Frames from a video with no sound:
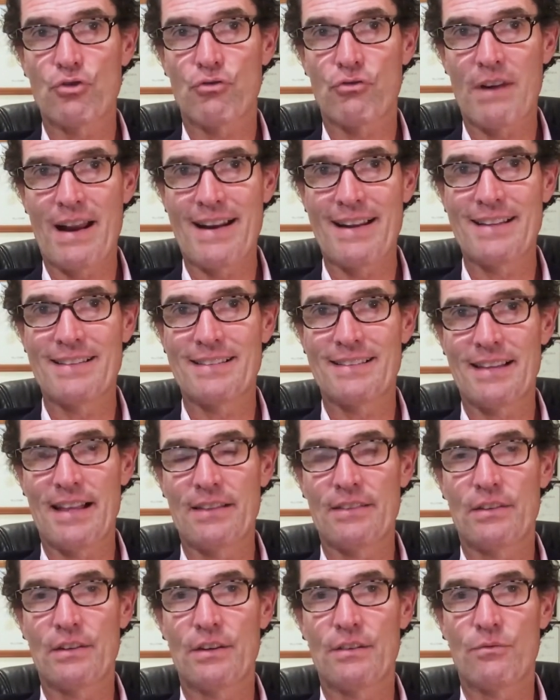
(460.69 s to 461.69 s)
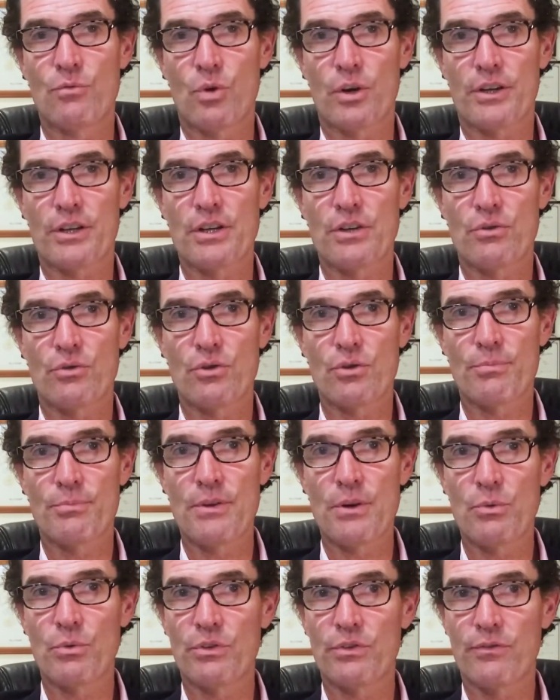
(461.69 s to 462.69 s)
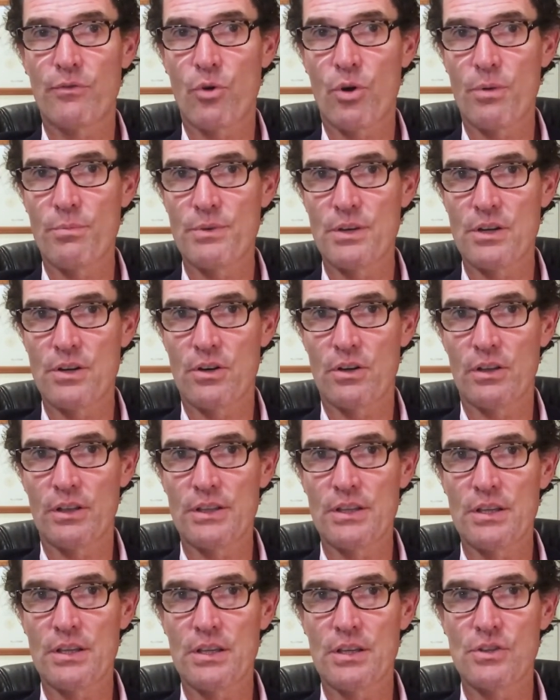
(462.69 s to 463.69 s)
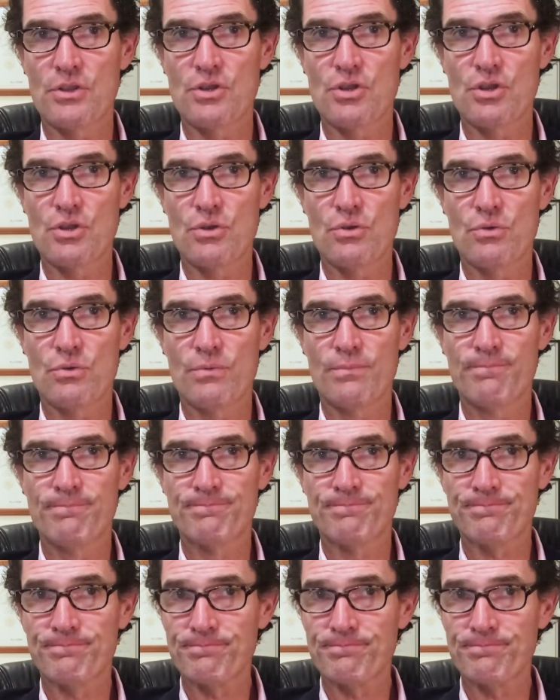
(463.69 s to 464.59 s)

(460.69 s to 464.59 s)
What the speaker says: credit-sensitive working group that was formed in early June.